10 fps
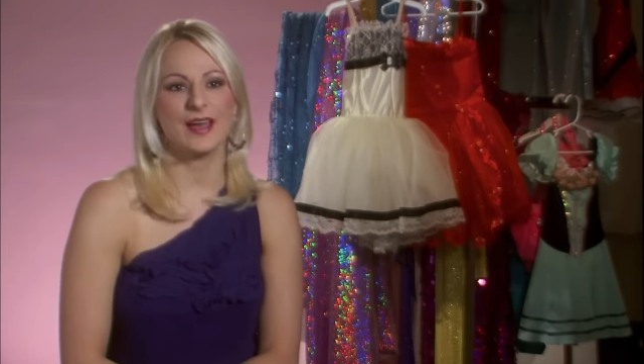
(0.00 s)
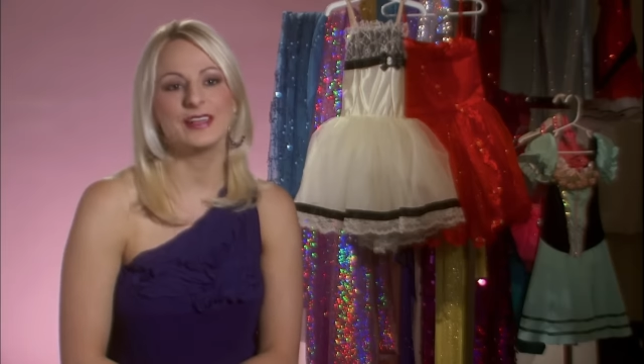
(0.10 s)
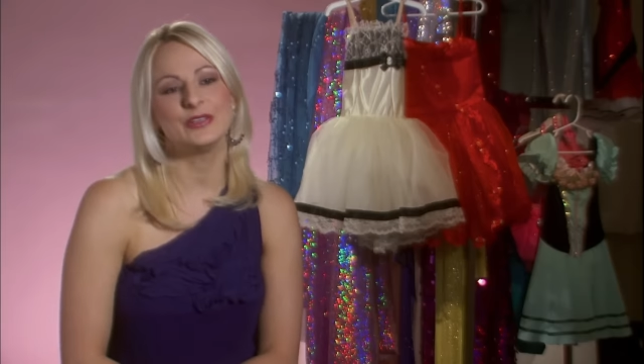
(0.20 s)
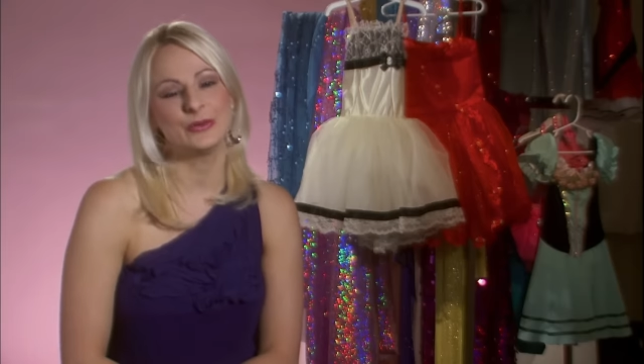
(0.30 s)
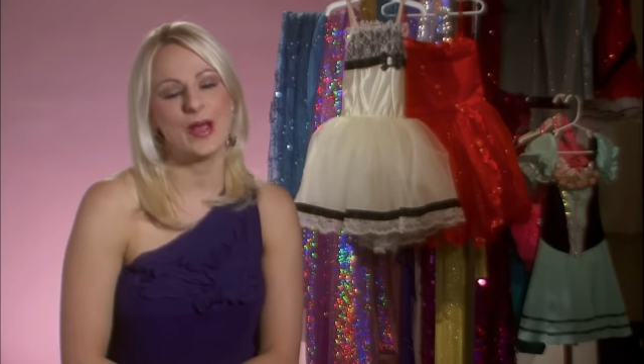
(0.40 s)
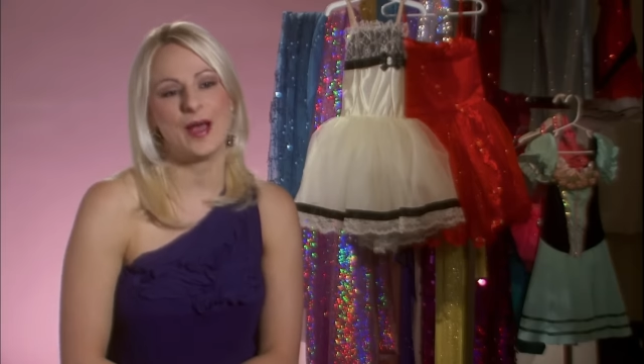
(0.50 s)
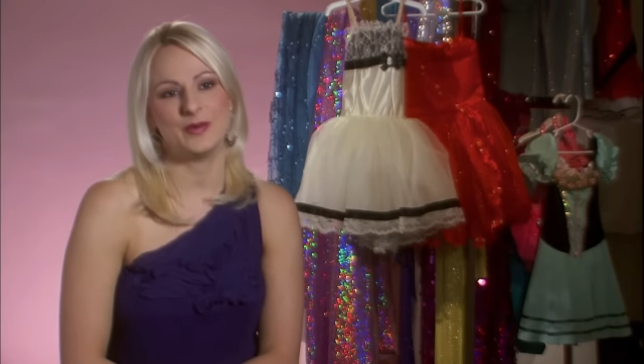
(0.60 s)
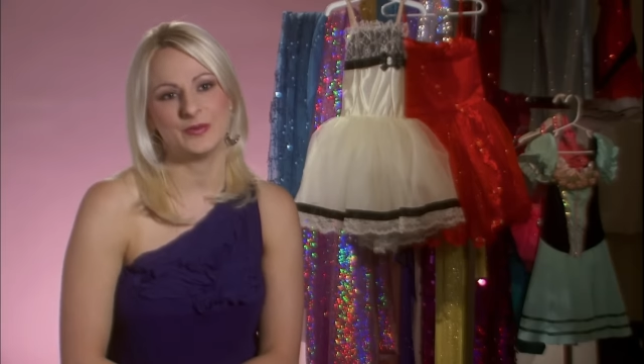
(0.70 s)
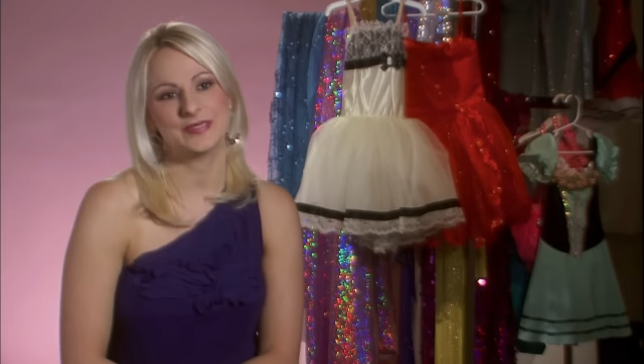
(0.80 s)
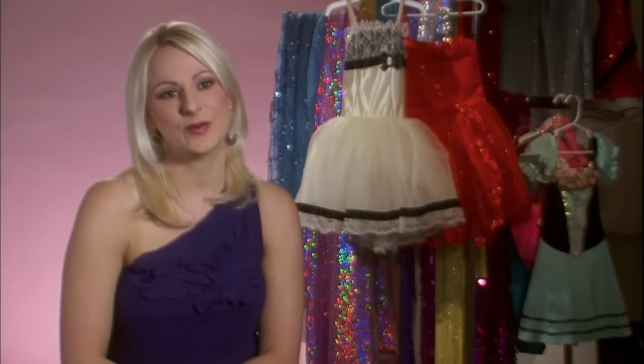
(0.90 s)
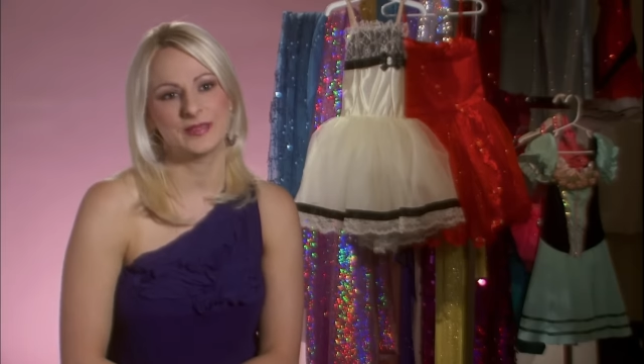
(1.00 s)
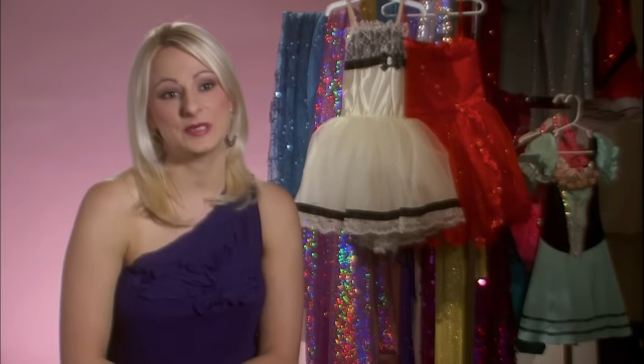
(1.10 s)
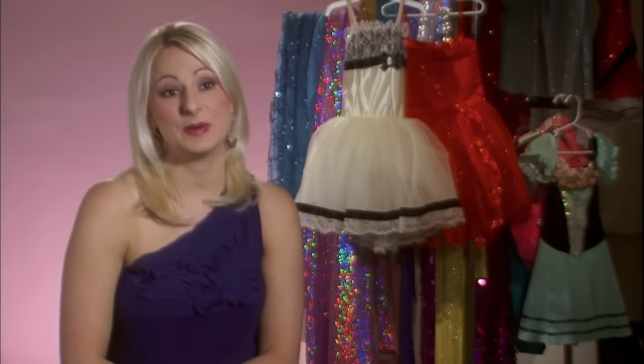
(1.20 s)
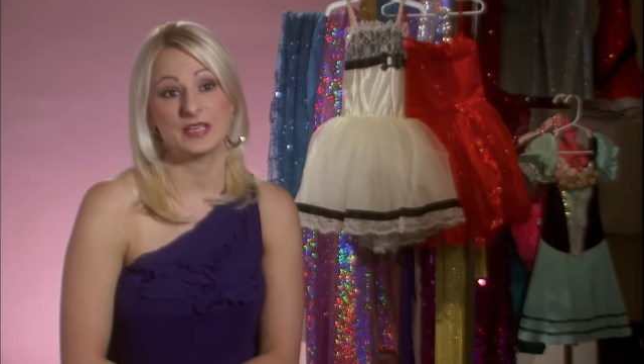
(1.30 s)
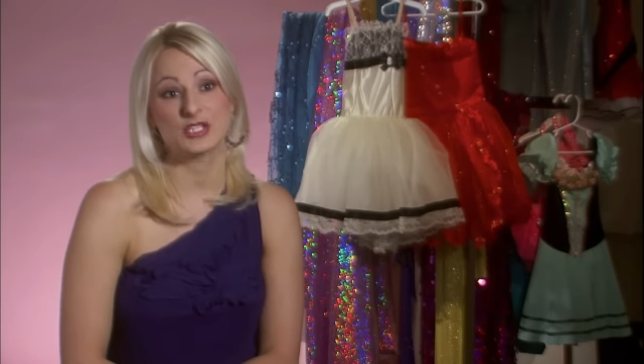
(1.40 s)
I knew Abby was going to
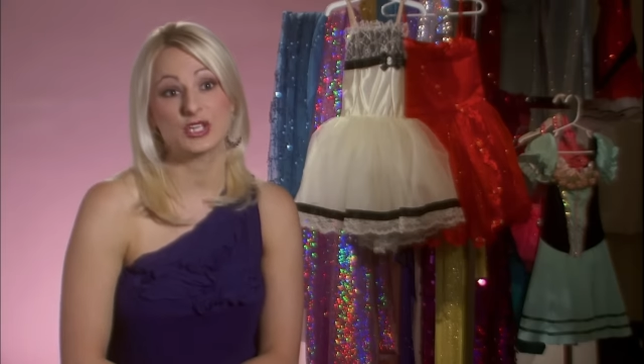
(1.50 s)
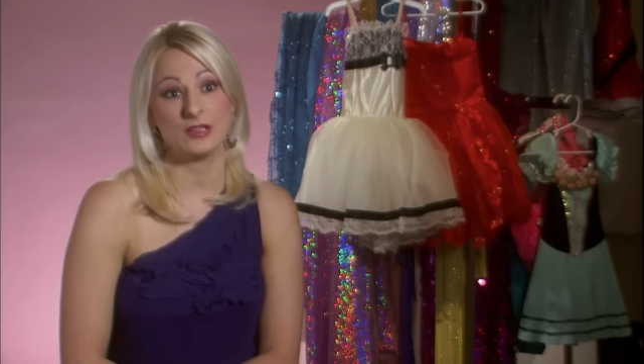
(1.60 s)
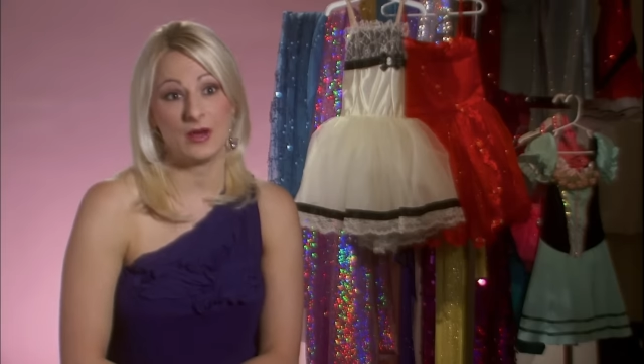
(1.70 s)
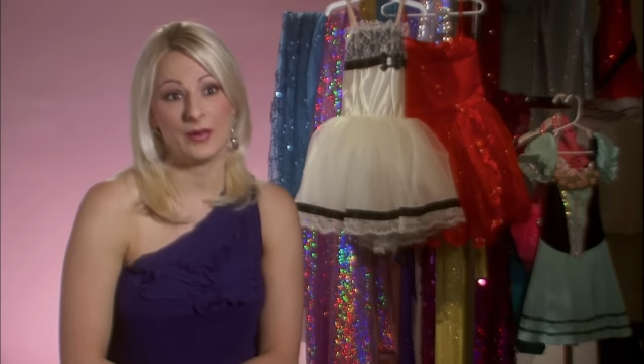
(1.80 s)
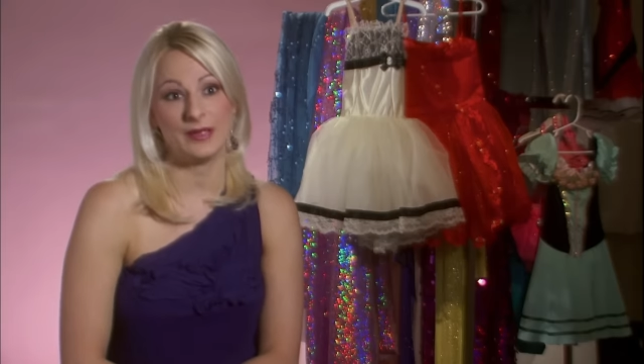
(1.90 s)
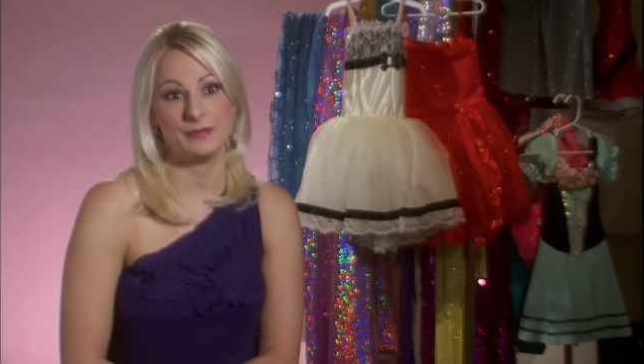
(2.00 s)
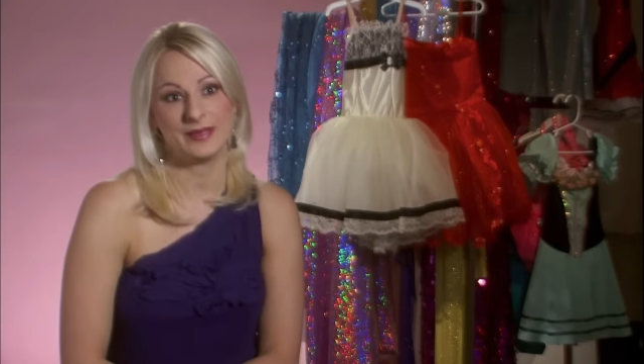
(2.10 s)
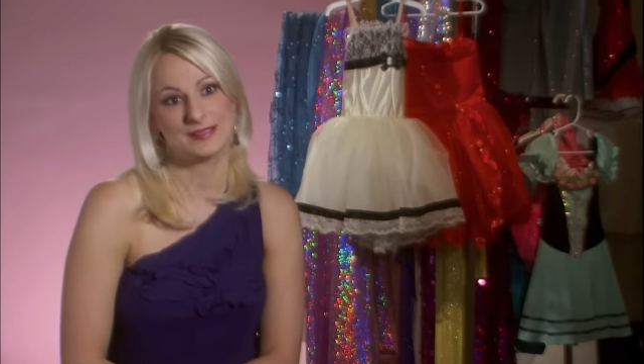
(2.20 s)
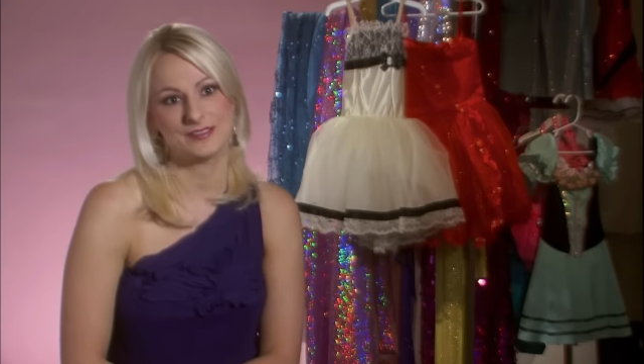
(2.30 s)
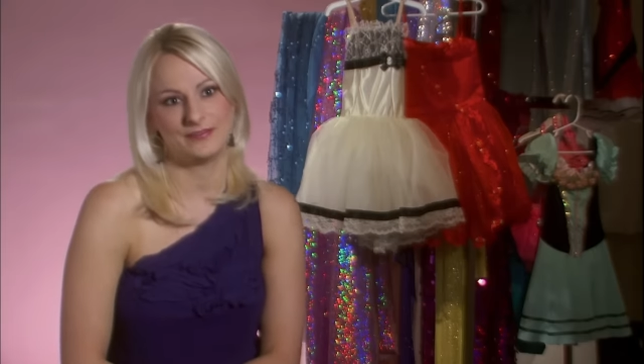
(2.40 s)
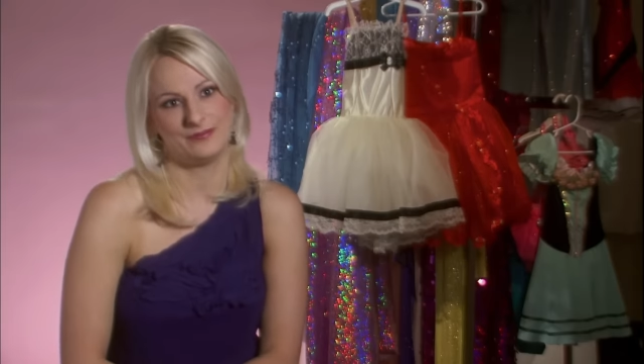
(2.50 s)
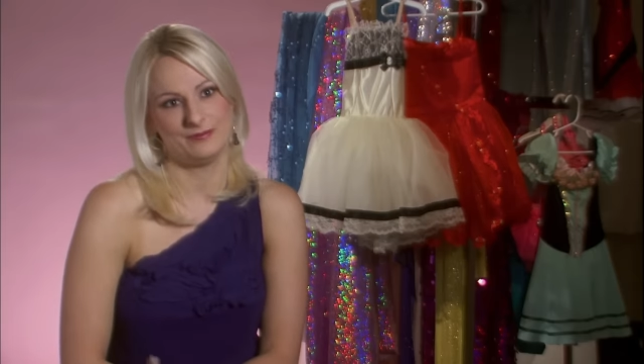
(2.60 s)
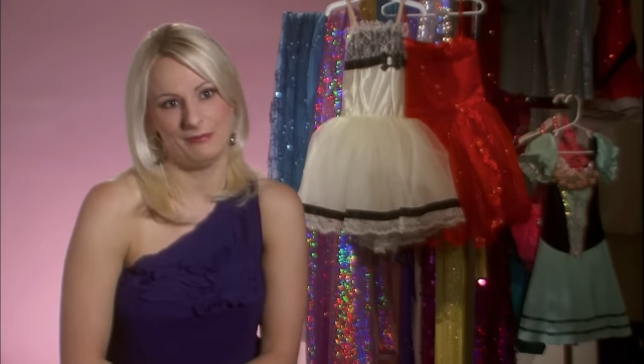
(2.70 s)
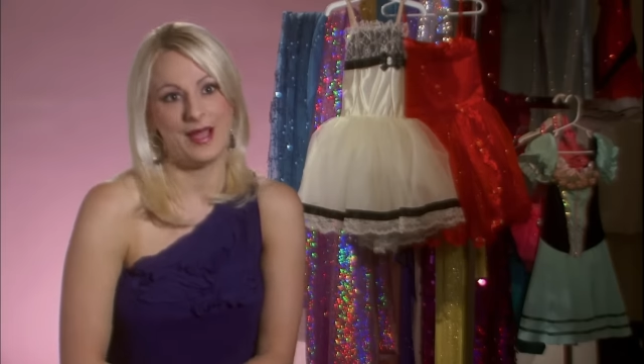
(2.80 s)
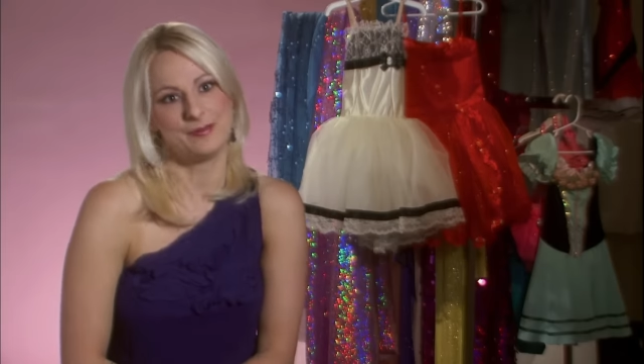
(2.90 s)
punish Chloe because of
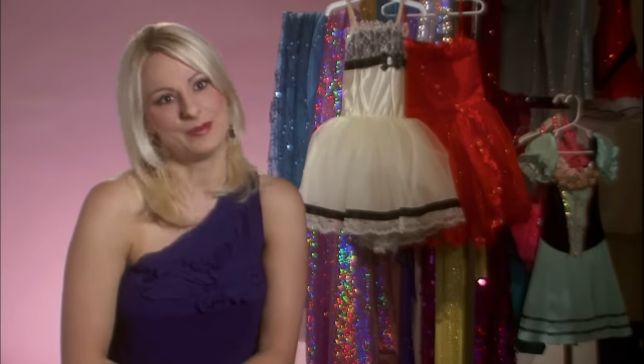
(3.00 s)
my